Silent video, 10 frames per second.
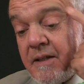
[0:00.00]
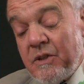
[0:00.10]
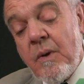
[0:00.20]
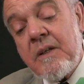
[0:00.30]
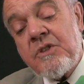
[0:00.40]
It's
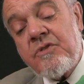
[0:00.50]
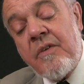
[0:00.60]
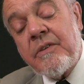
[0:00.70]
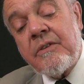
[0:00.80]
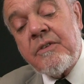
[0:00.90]
quite
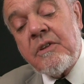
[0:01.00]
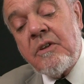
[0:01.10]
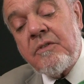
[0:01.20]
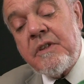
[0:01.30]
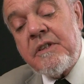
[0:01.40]
extravagant. There's a
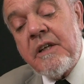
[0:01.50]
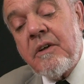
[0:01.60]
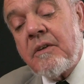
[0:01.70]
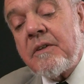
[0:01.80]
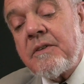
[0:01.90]
lot of detail
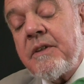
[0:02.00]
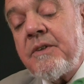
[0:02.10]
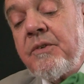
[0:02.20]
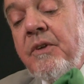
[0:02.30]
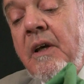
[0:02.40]
gone into
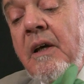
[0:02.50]
this.